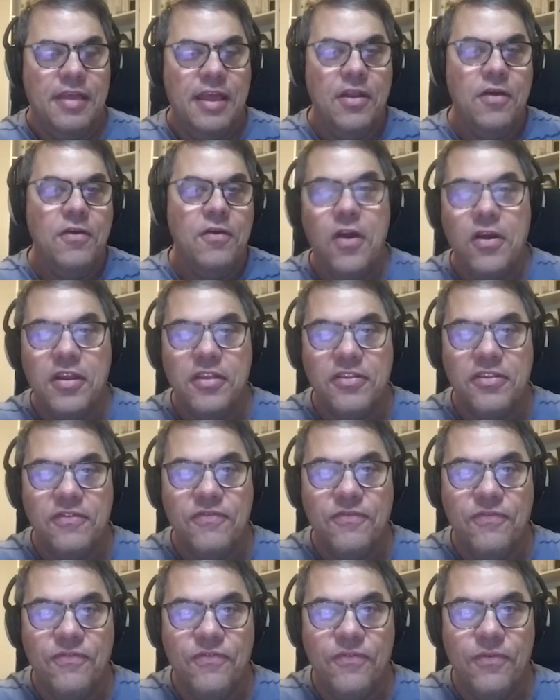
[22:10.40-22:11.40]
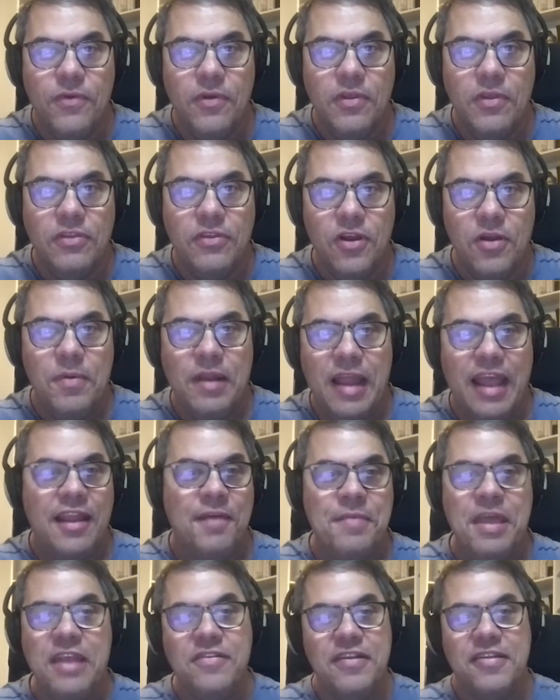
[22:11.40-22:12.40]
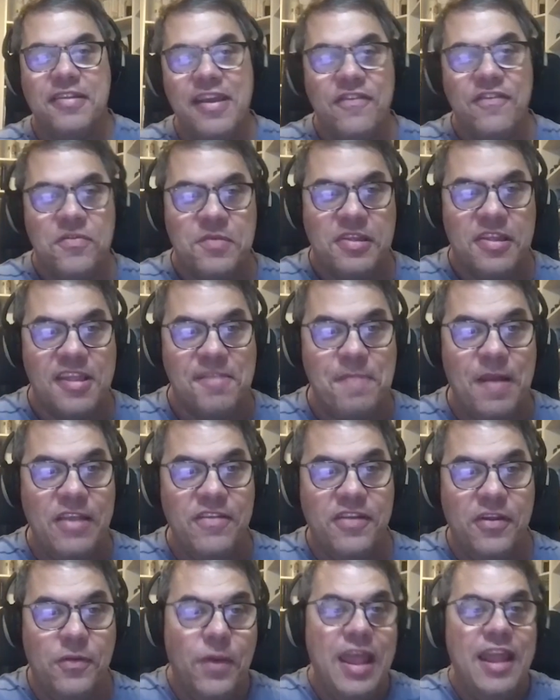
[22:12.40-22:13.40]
They don't go to terminate them. They just give them a suspension.